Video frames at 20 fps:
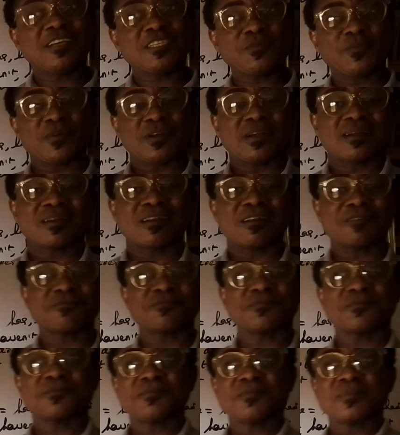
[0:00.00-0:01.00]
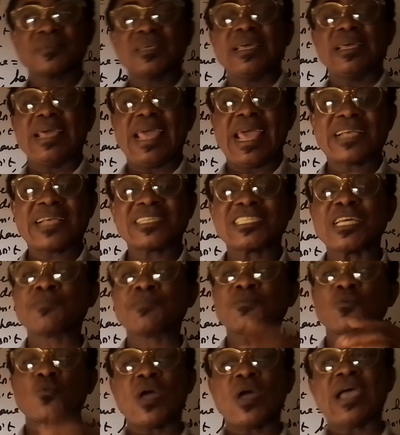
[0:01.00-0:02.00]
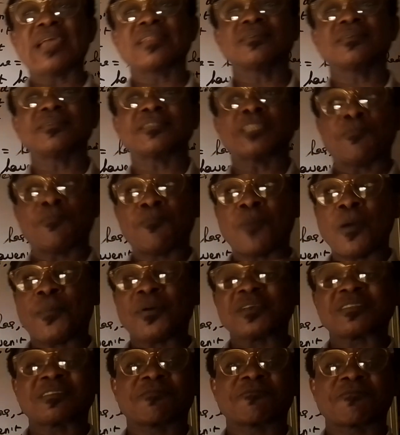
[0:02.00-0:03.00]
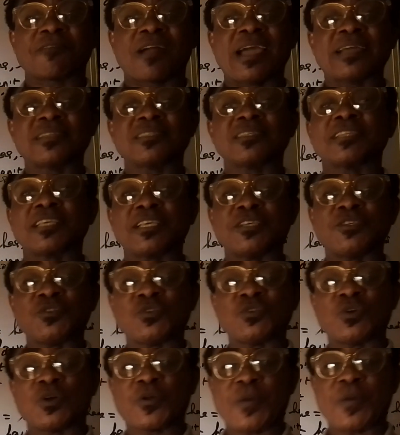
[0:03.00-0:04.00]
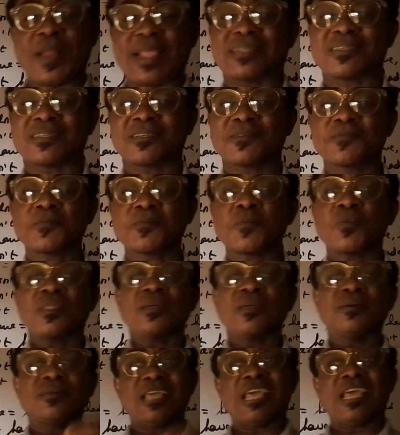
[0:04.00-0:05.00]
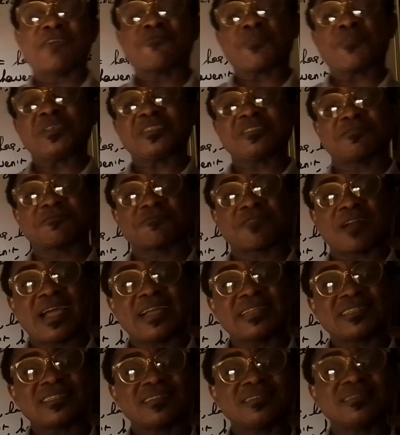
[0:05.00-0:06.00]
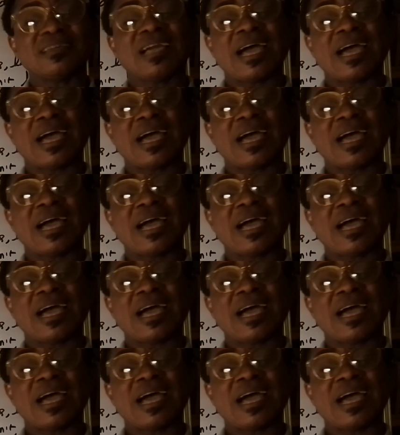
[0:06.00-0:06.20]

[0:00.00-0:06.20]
first paragraph, except when the purpose of writing is to greet. Every piece of writing